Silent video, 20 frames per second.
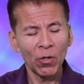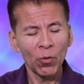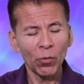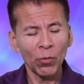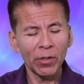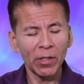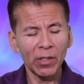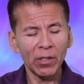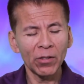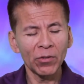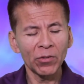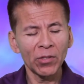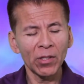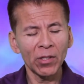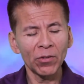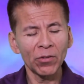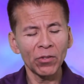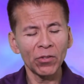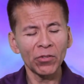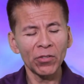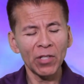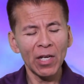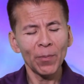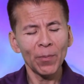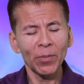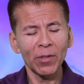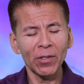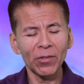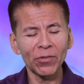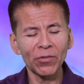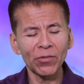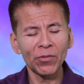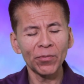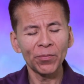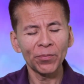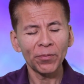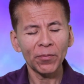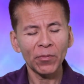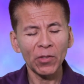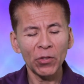when he continues to shape us
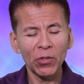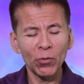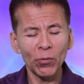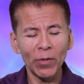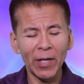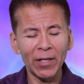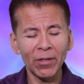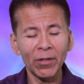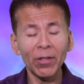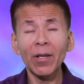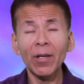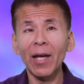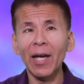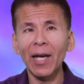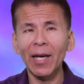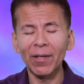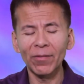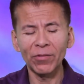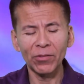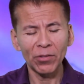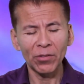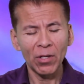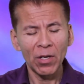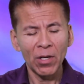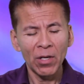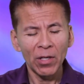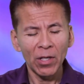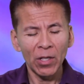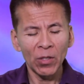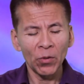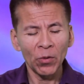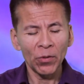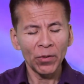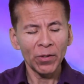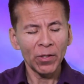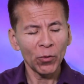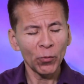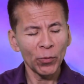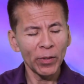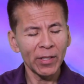throughout our lives in
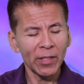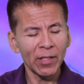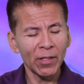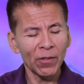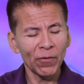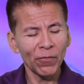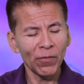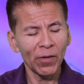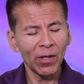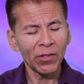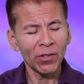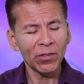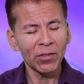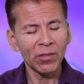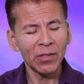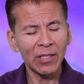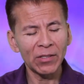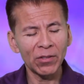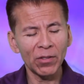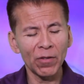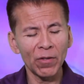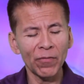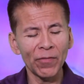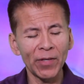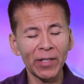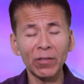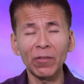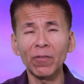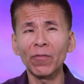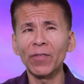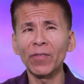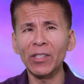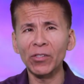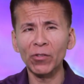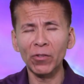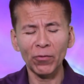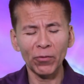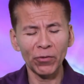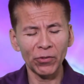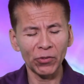order that we can function as an effective
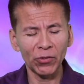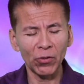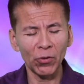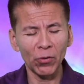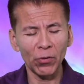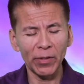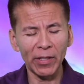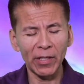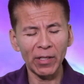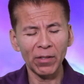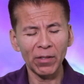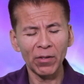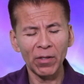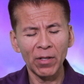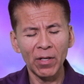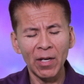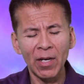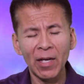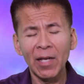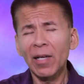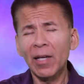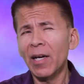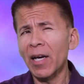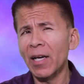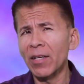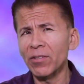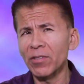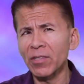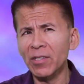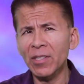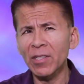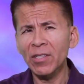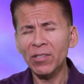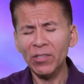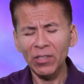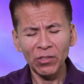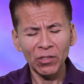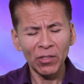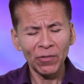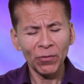vessel for his glory. Isaiah
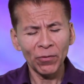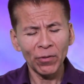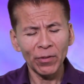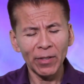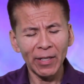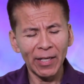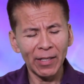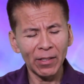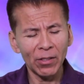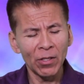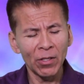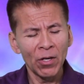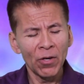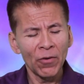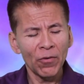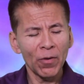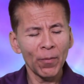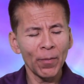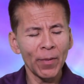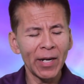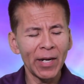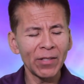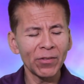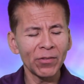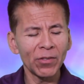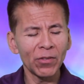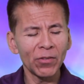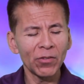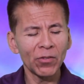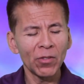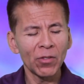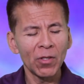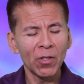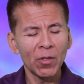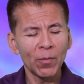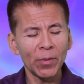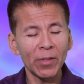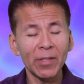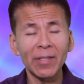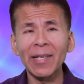64 8 reminds us,
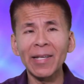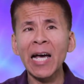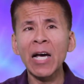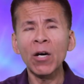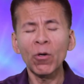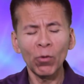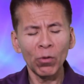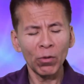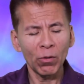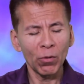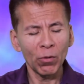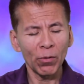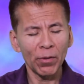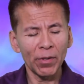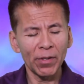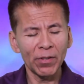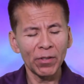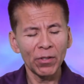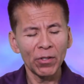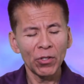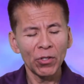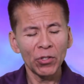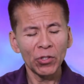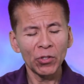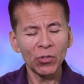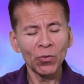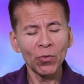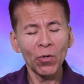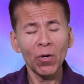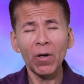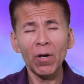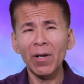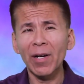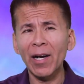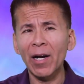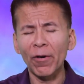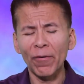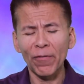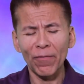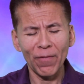But now, O Lord, you are
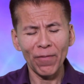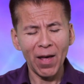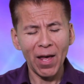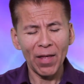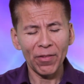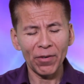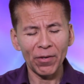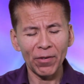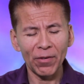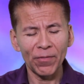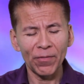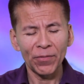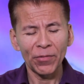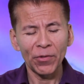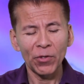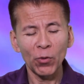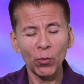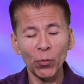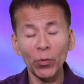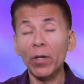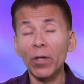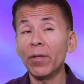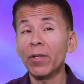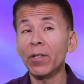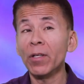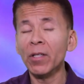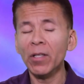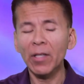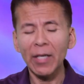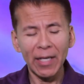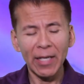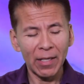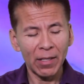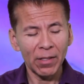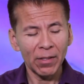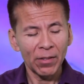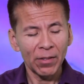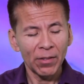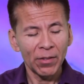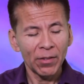our Father, we are the
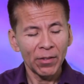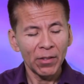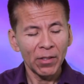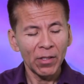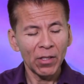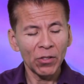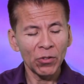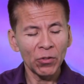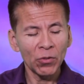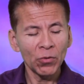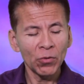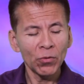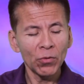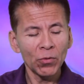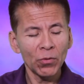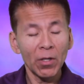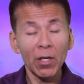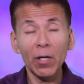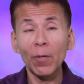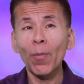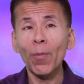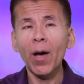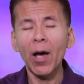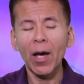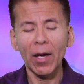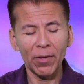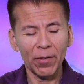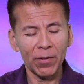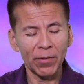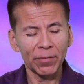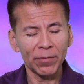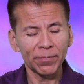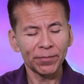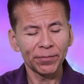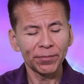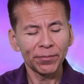clay, and you are potter,